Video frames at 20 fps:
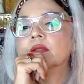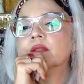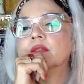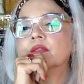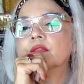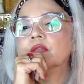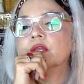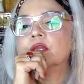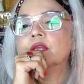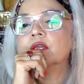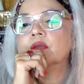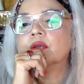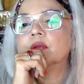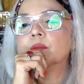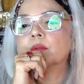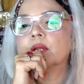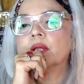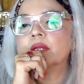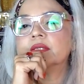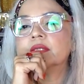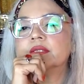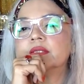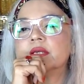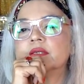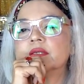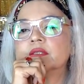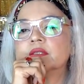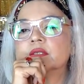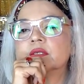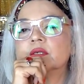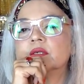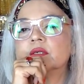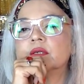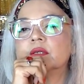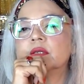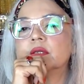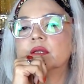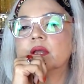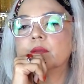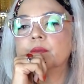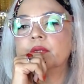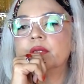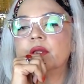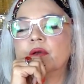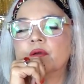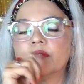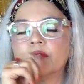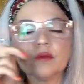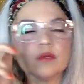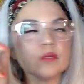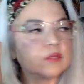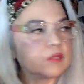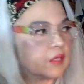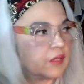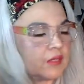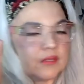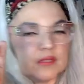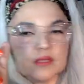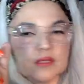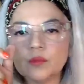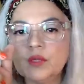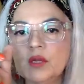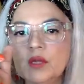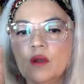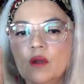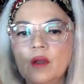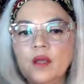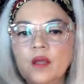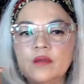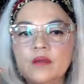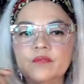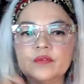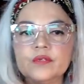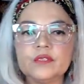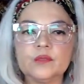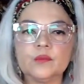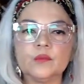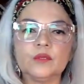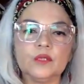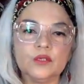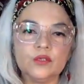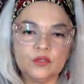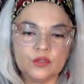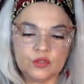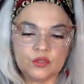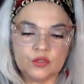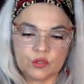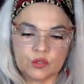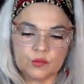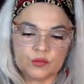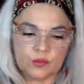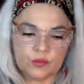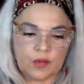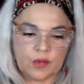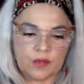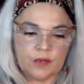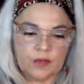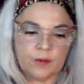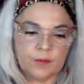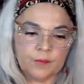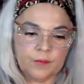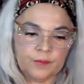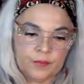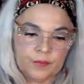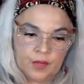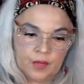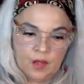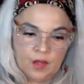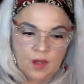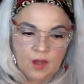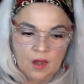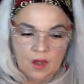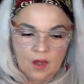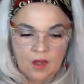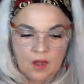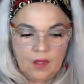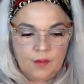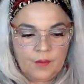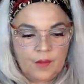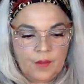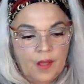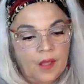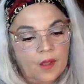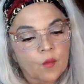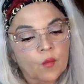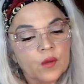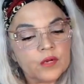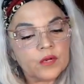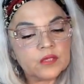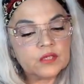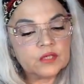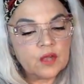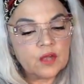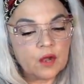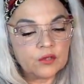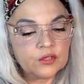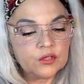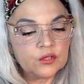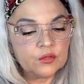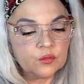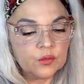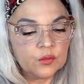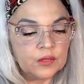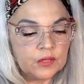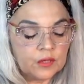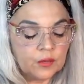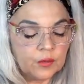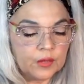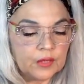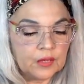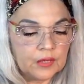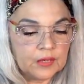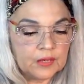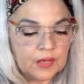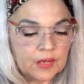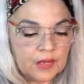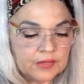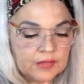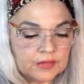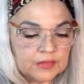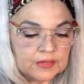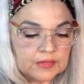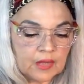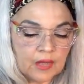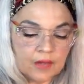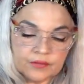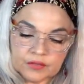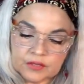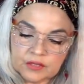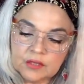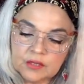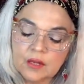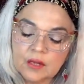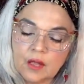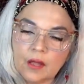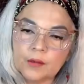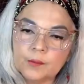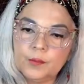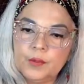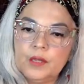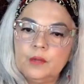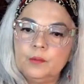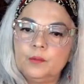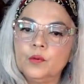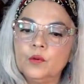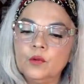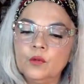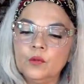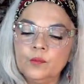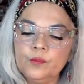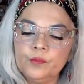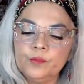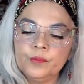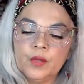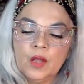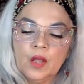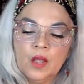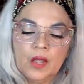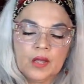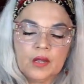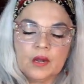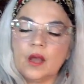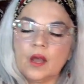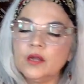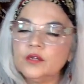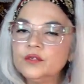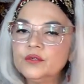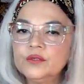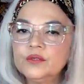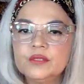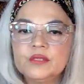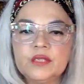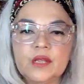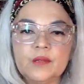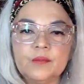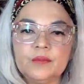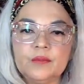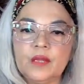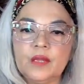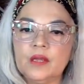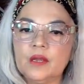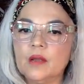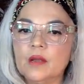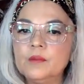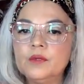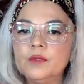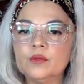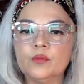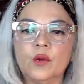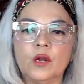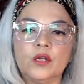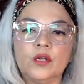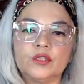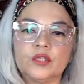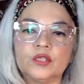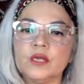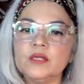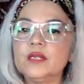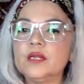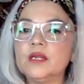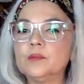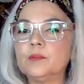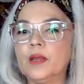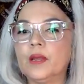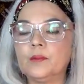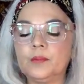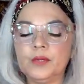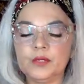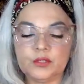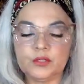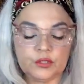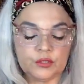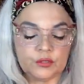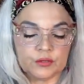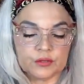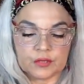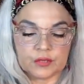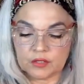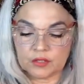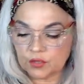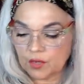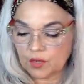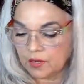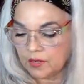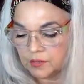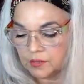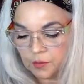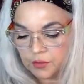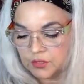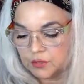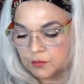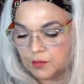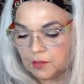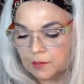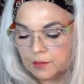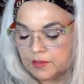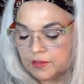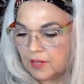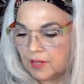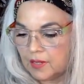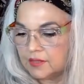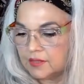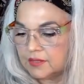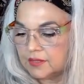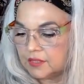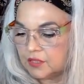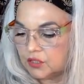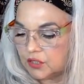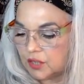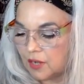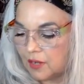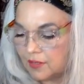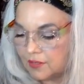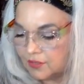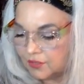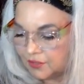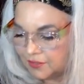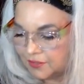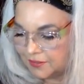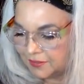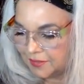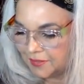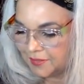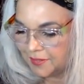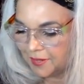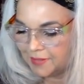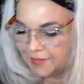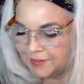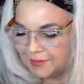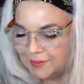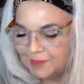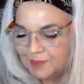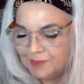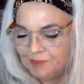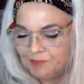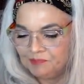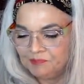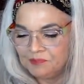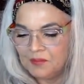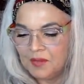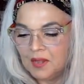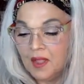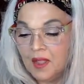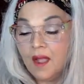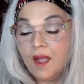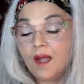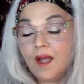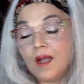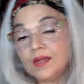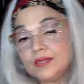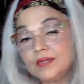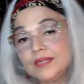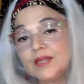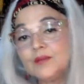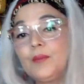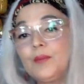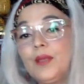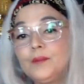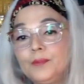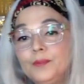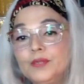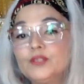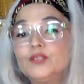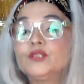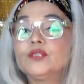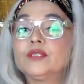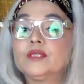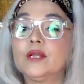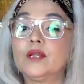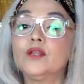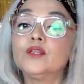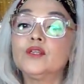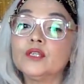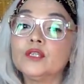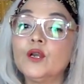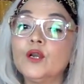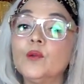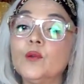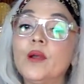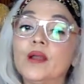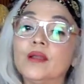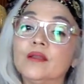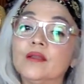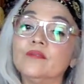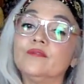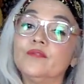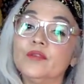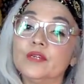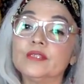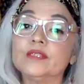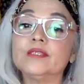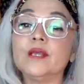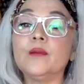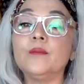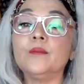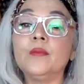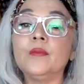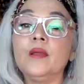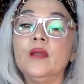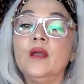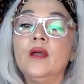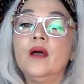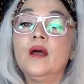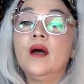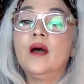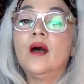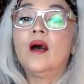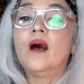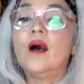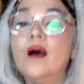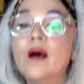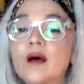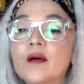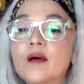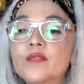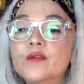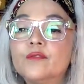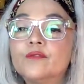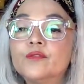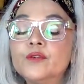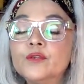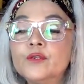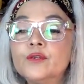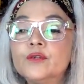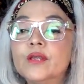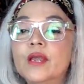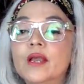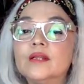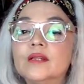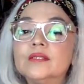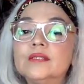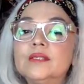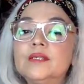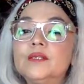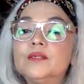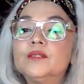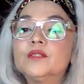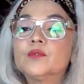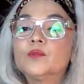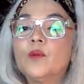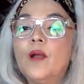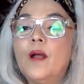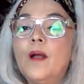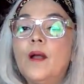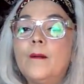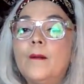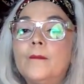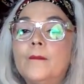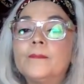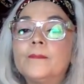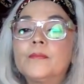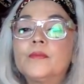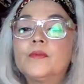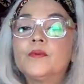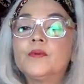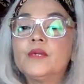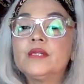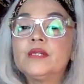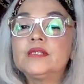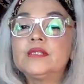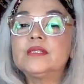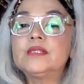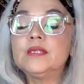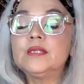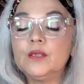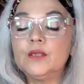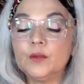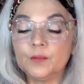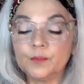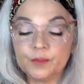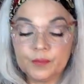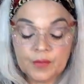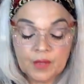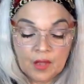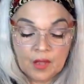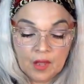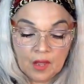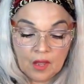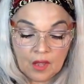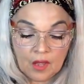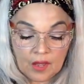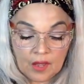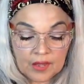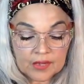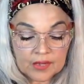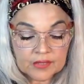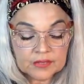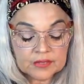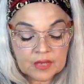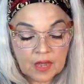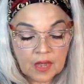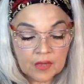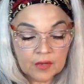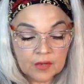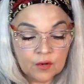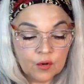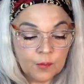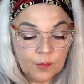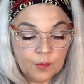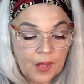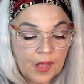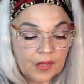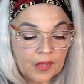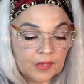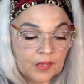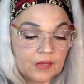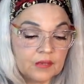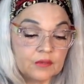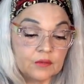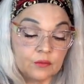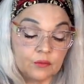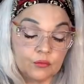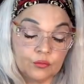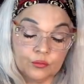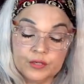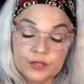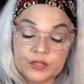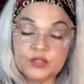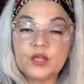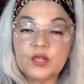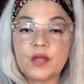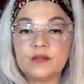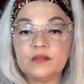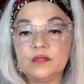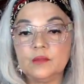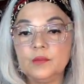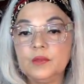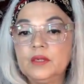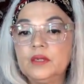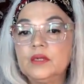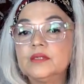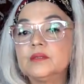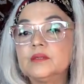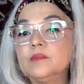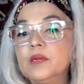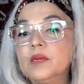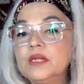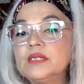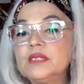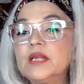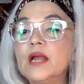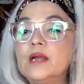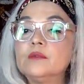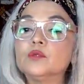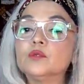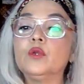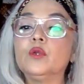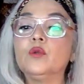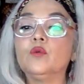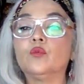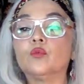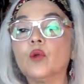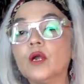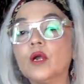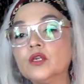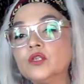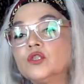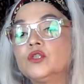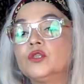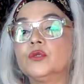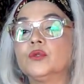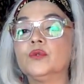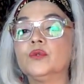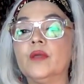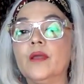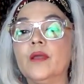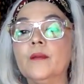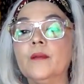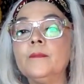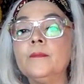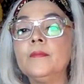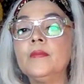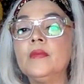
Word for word: Thank you. I'm glad it sounds good. Let me know though, because like I said, we are having some thunderstorms around here. Uh, I wanted to talk to you really quickly, guys, because I've seen a lot of people, and I do the same thing. I'm in a rush. I take bad pictures. I try to, especially when I'm in that listing challenge on Sundays. I take bad pictures, and I usually go back and fix them. Uh, the frugal gal is here as well. Great to see you. And I go back and recheck them because many times we rush through them.